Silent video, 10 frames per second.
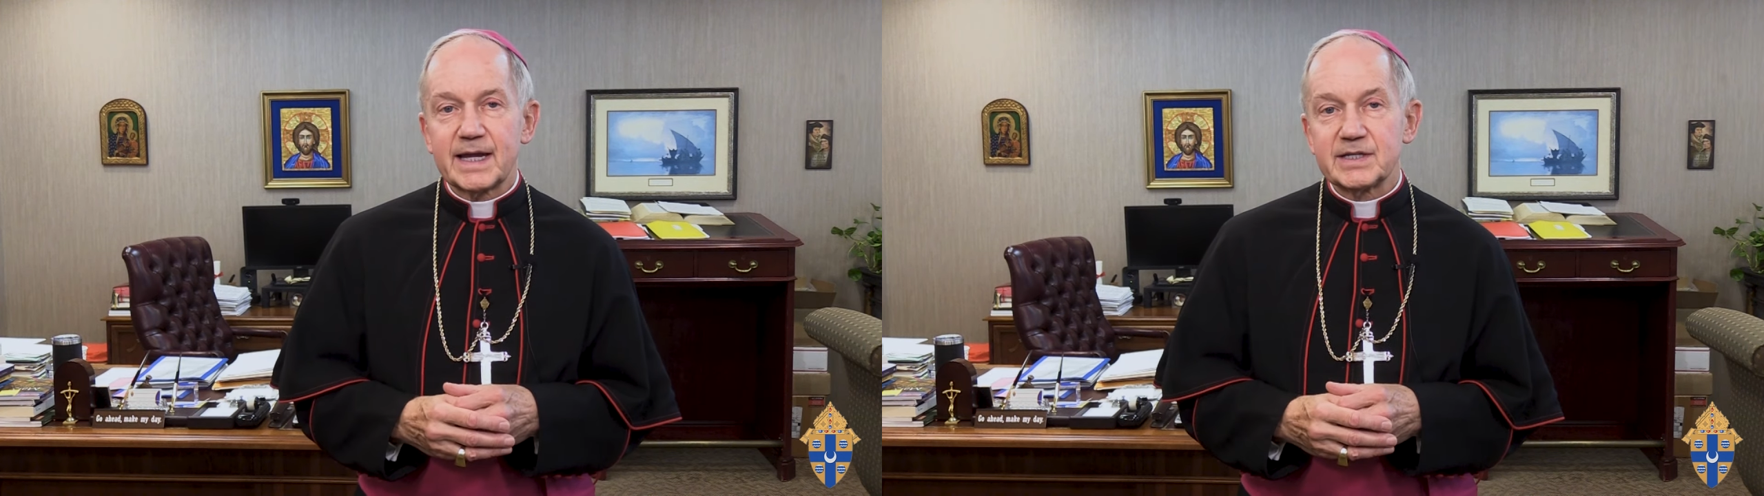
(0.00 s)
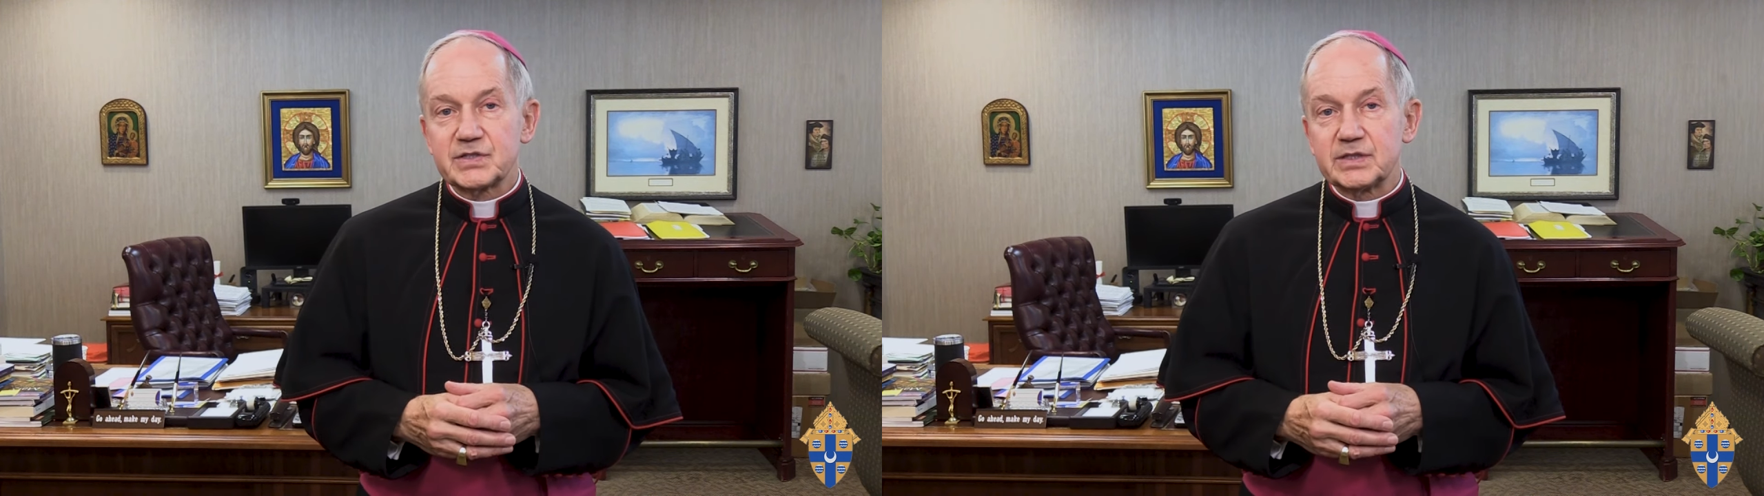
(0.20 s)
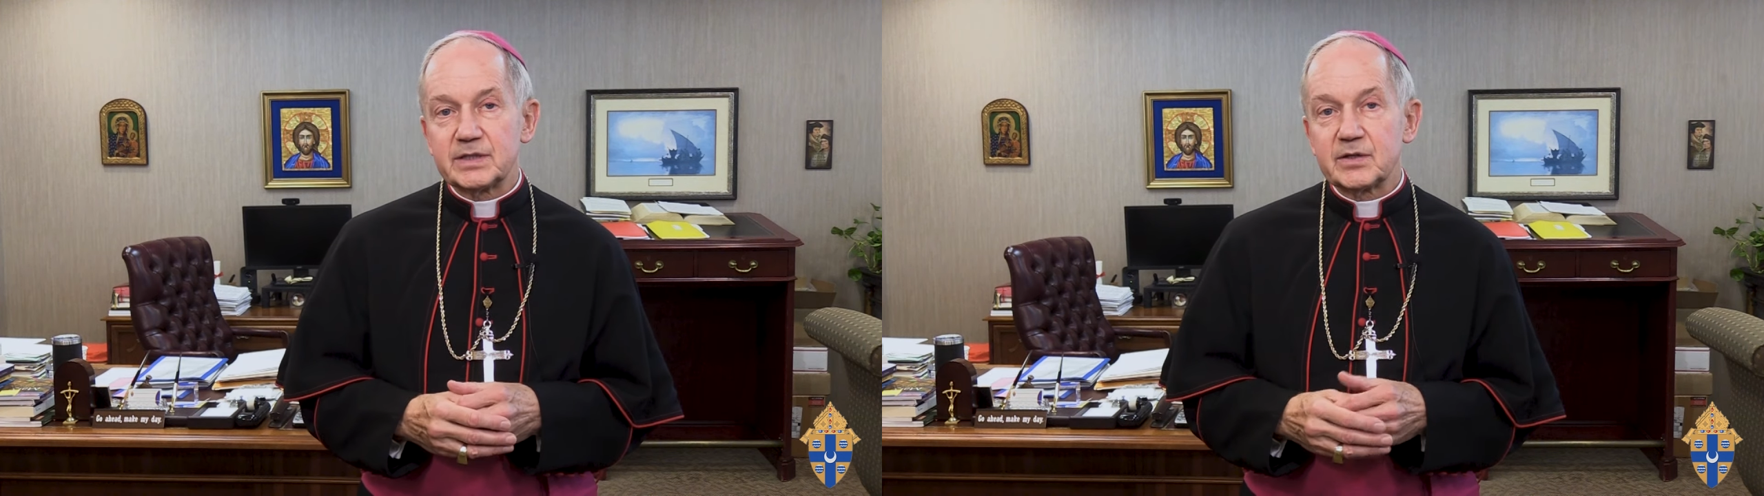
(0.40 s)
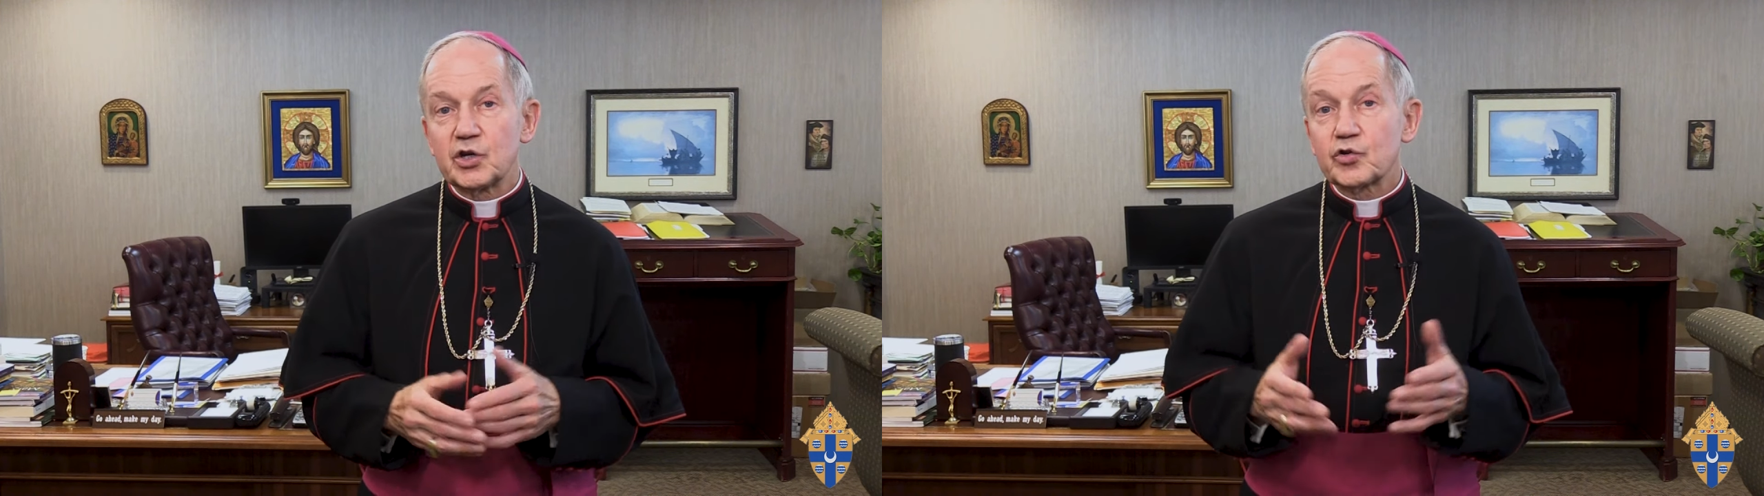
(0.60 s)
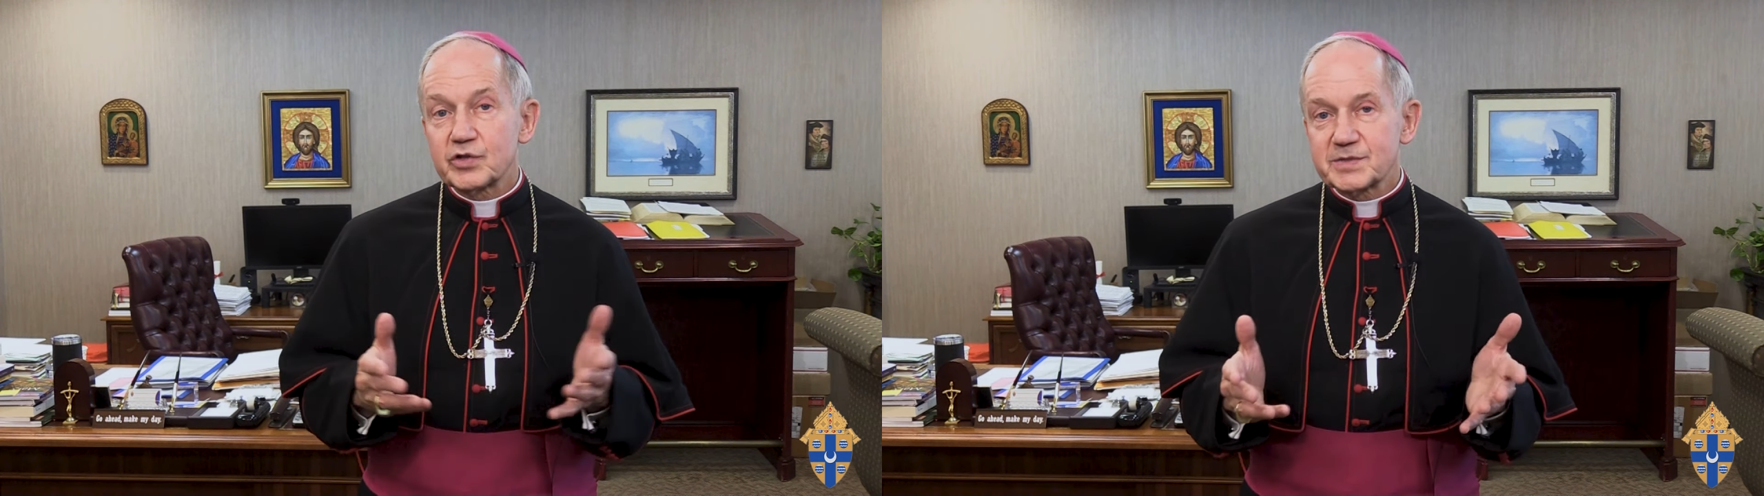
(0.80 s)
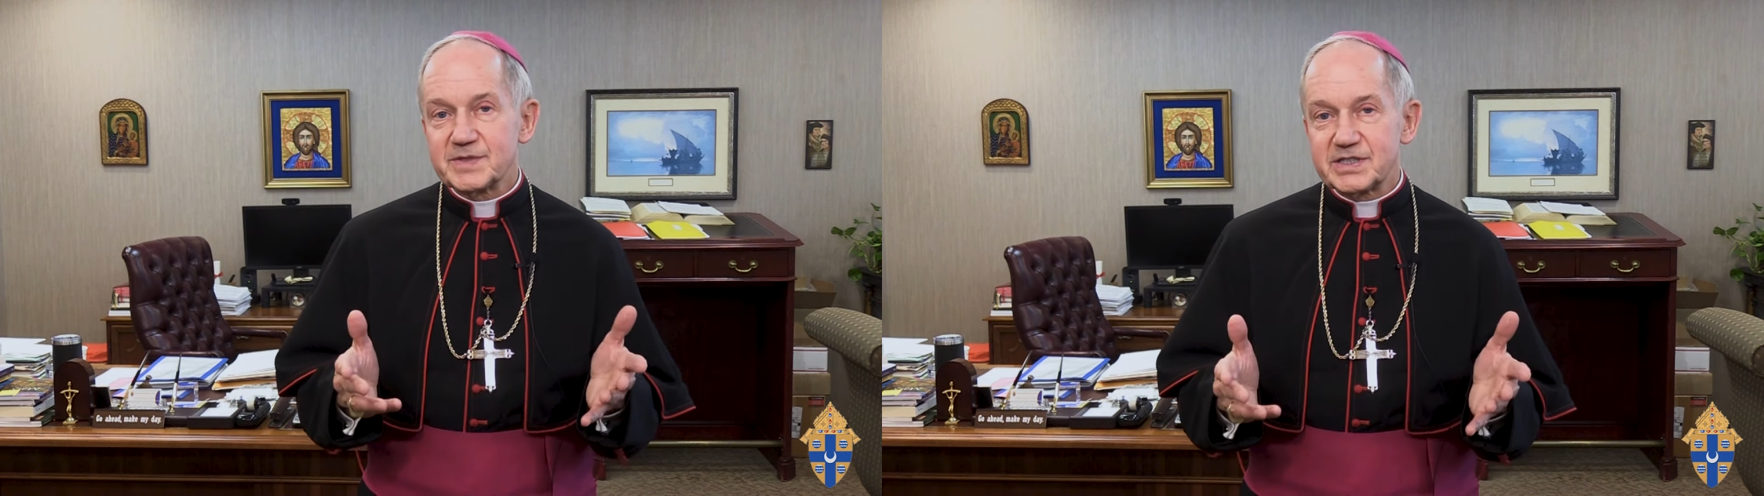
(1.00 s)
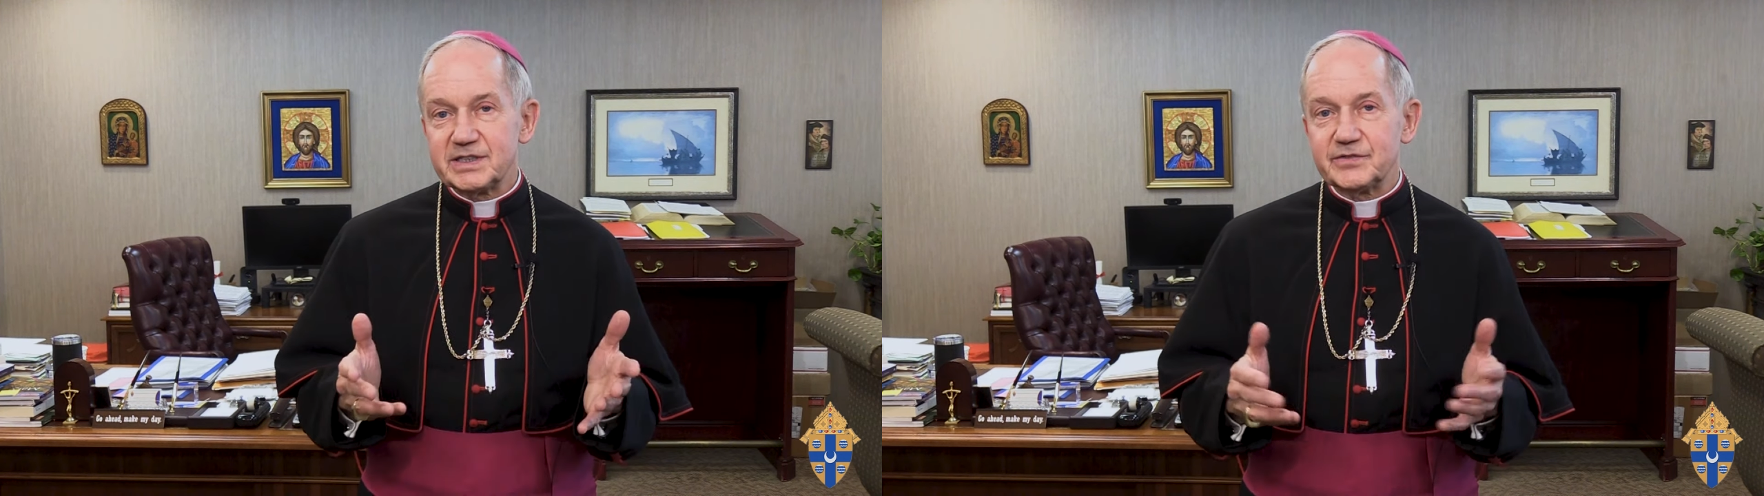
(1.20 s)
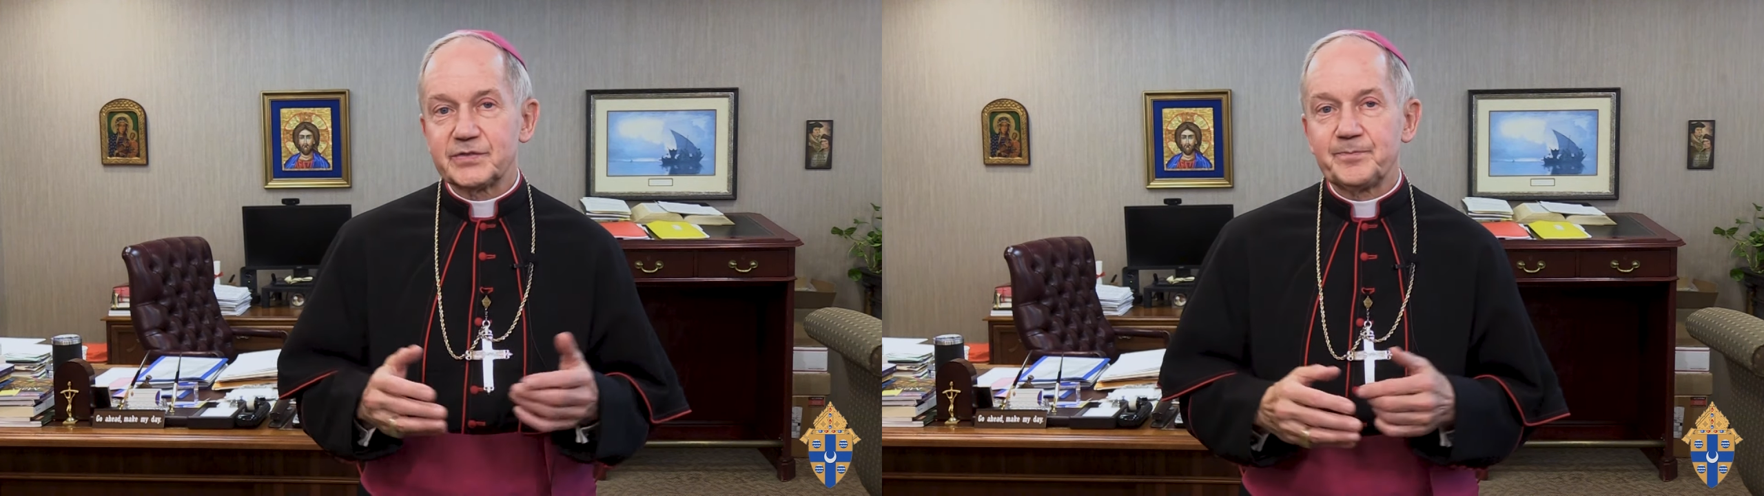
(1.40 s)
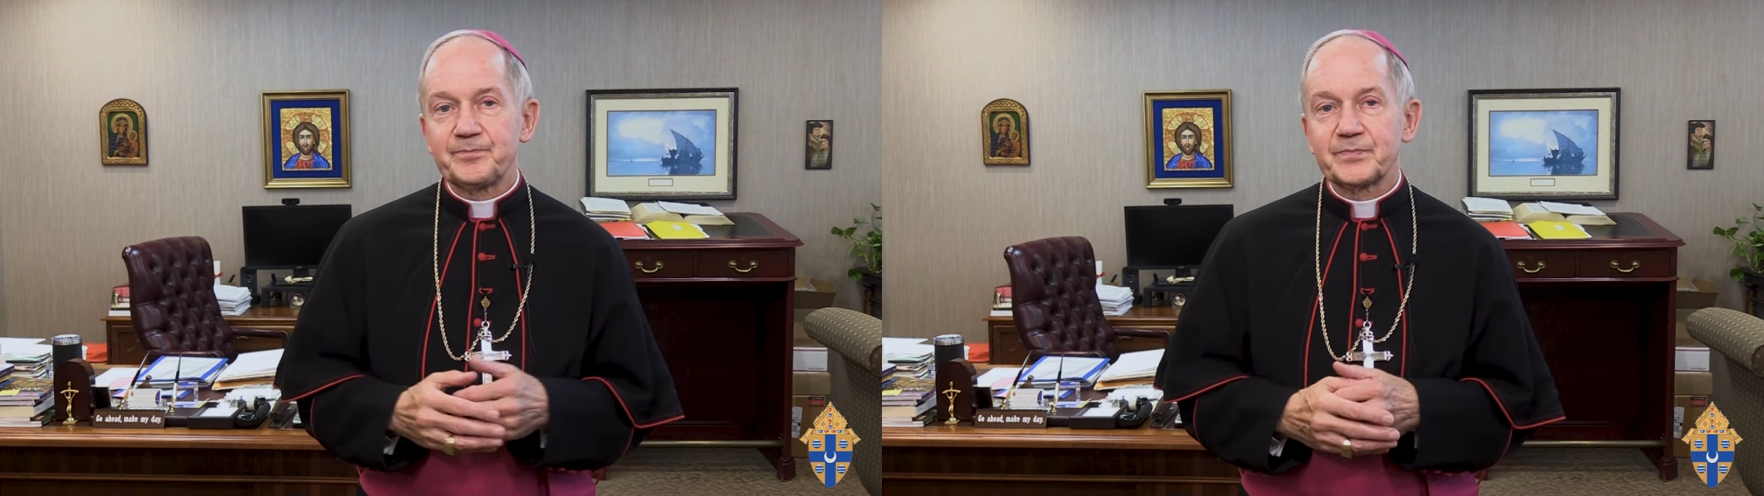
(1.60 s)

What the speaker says: as in Christmas Eve.